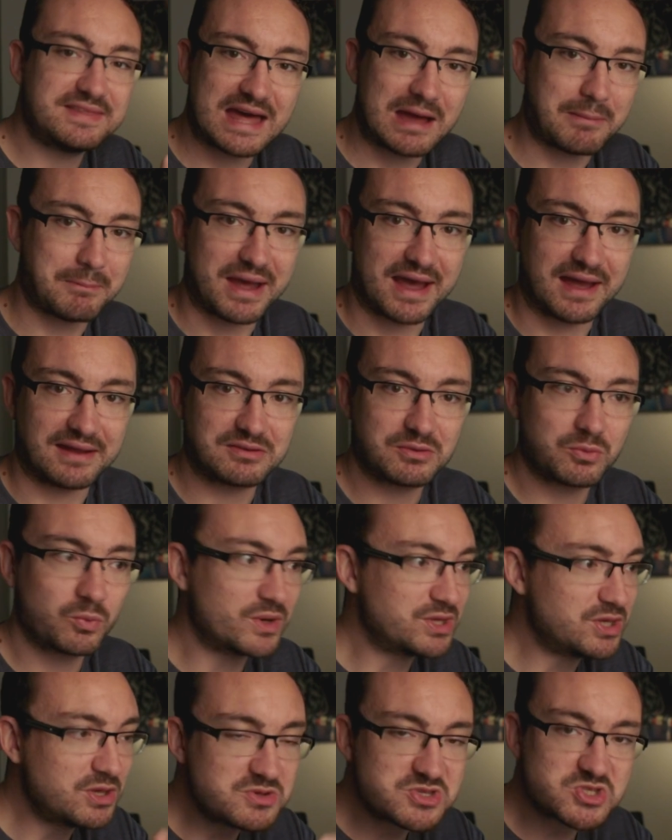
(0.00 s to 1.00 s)
that mad.
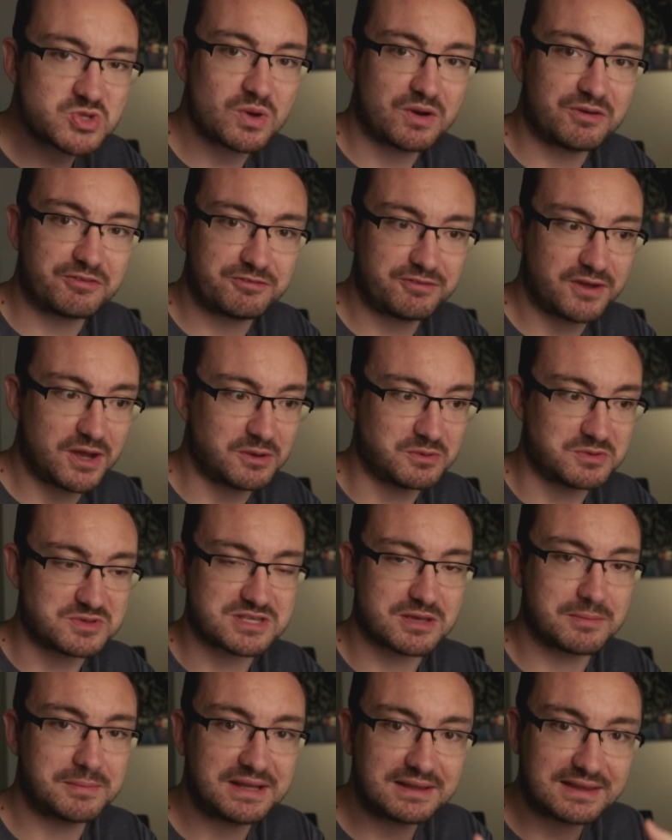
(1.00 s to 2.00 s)
We're used to it on
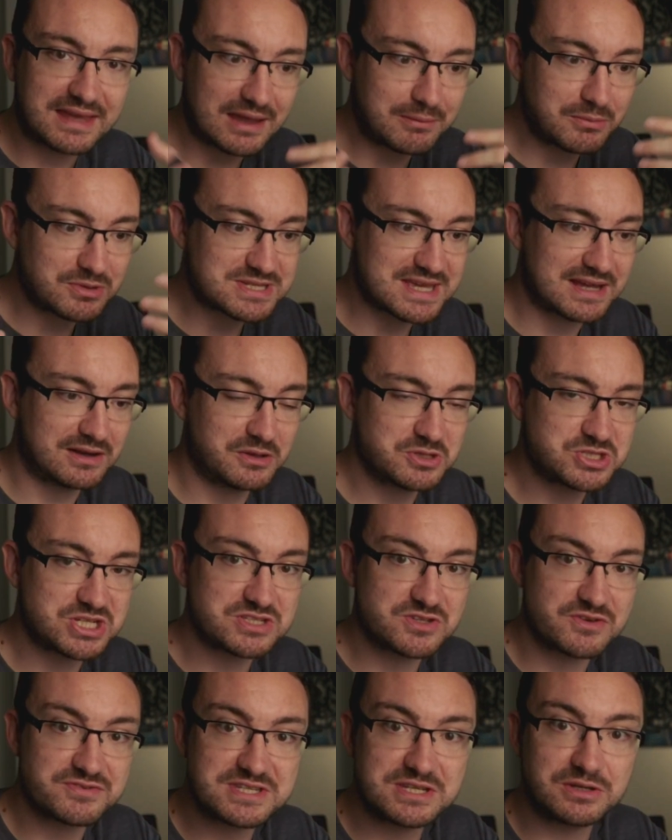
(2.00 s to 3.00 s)
phones. I mean, camera technology
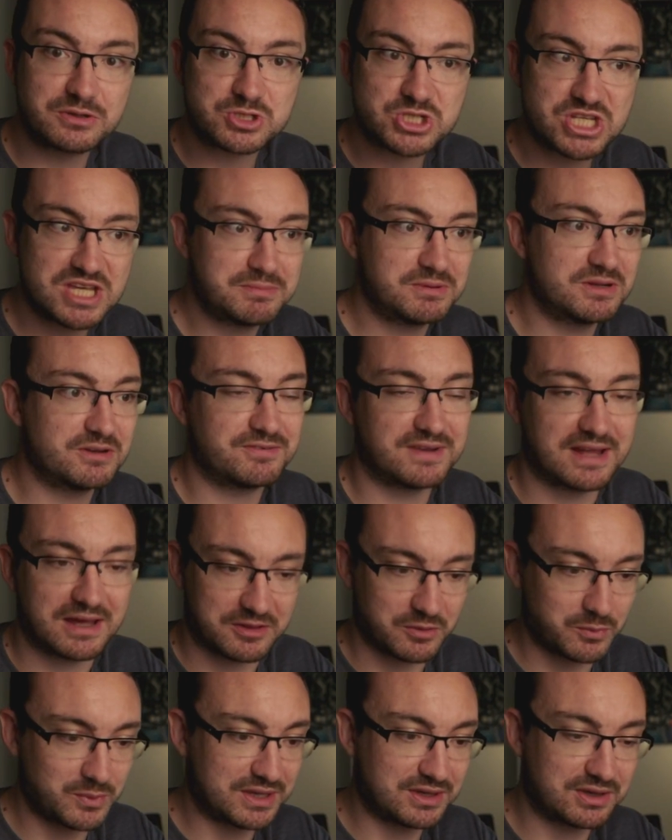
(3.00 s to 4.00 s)
has obviously got cheap enough now
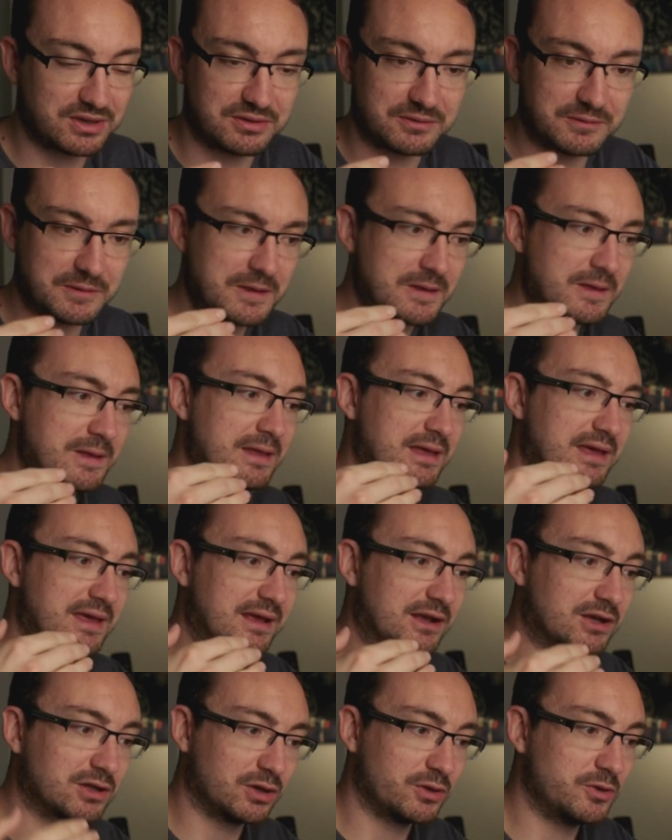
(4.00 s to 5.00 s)
that we can
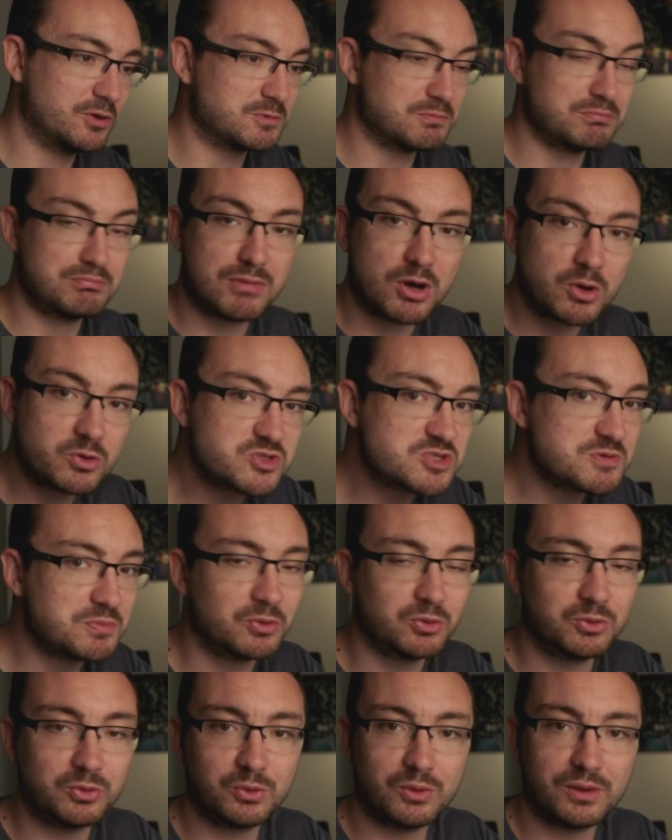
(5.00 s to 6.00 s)
include
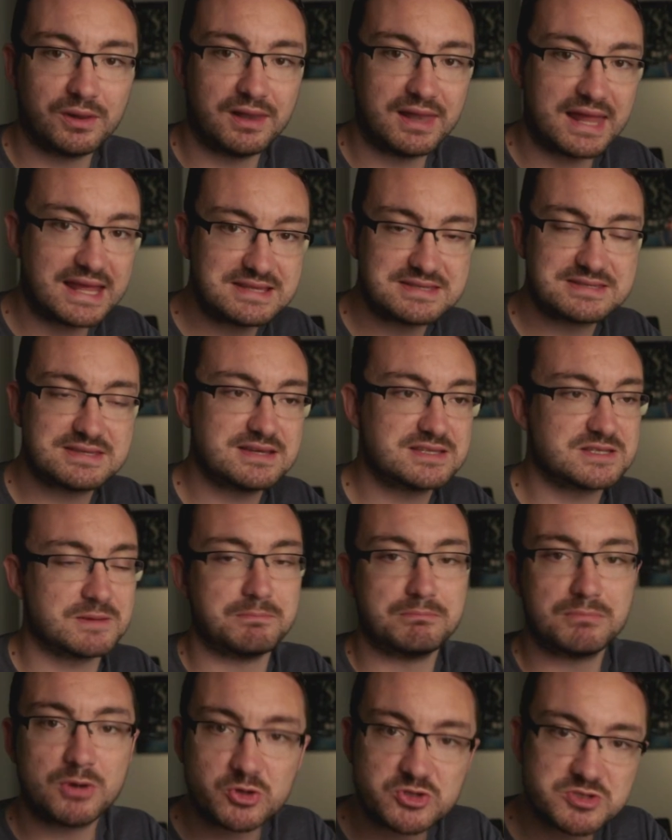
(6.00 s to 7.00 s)
multiple lenses
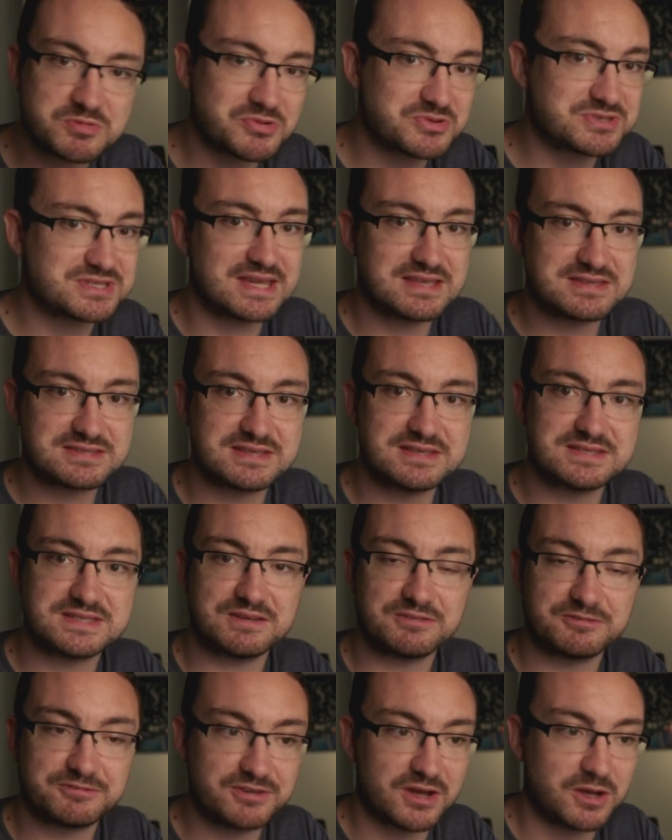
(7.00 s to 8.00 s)
and multiple sensors
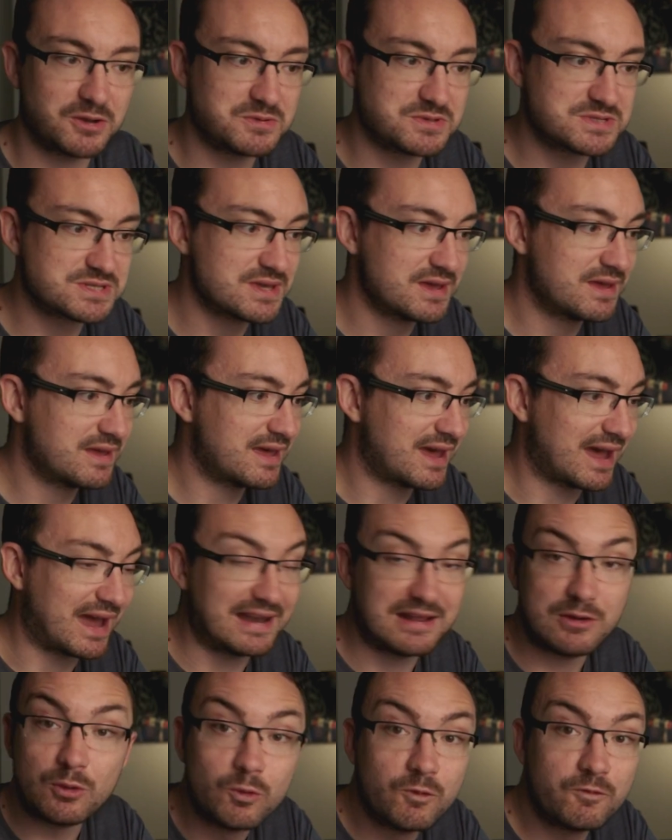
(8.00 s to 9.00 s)
in phones,
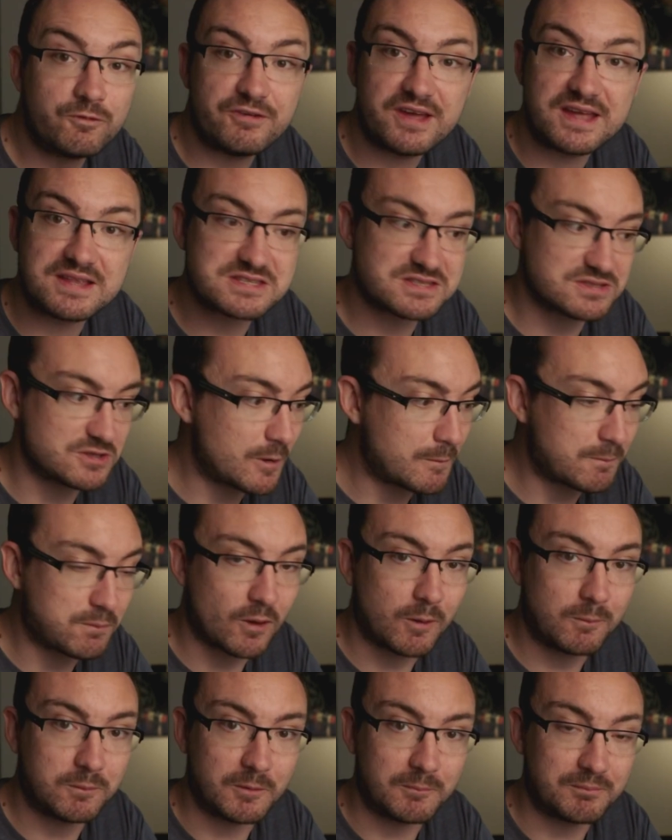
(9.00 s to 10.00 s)
and it all fits no
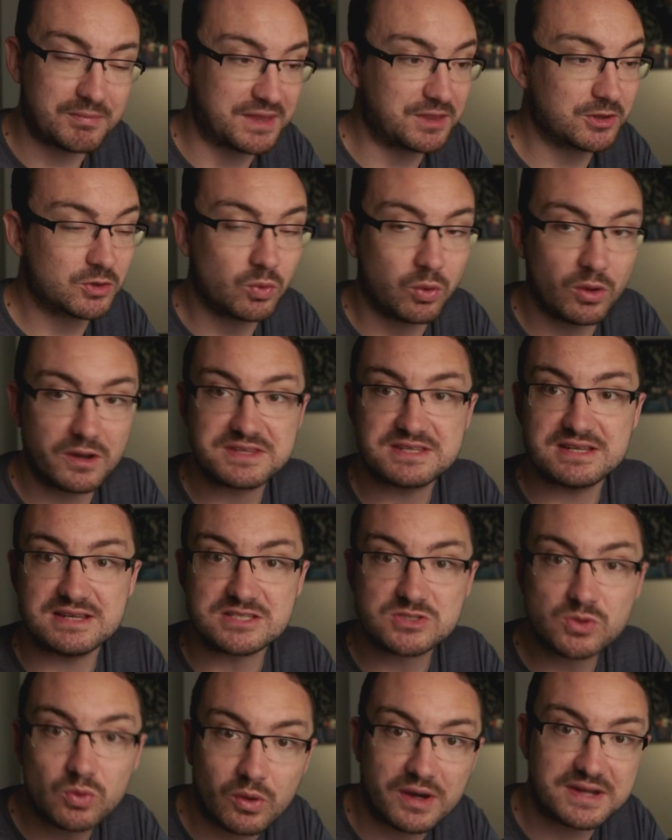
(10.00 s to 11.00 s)
problem, and the quality
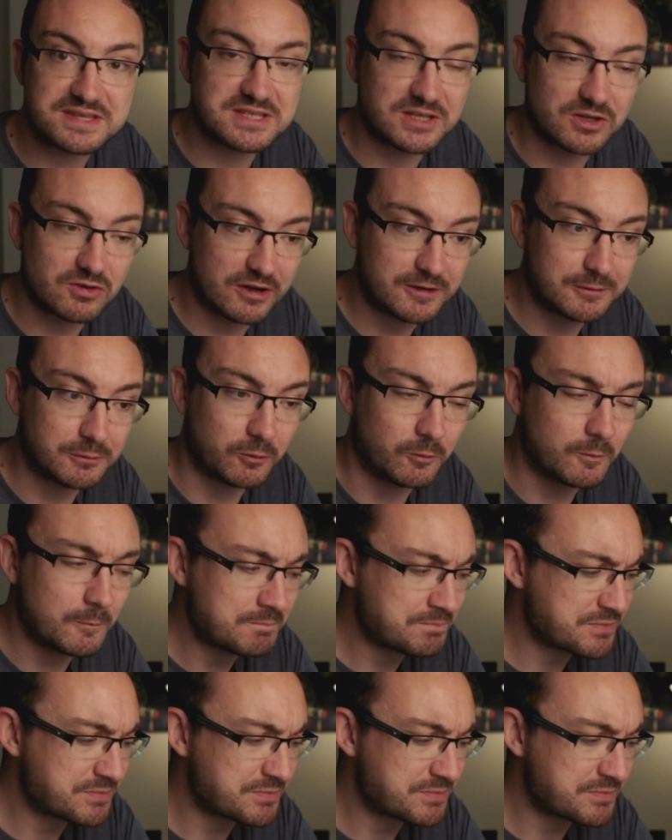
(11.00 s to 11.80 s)
is quite incredible.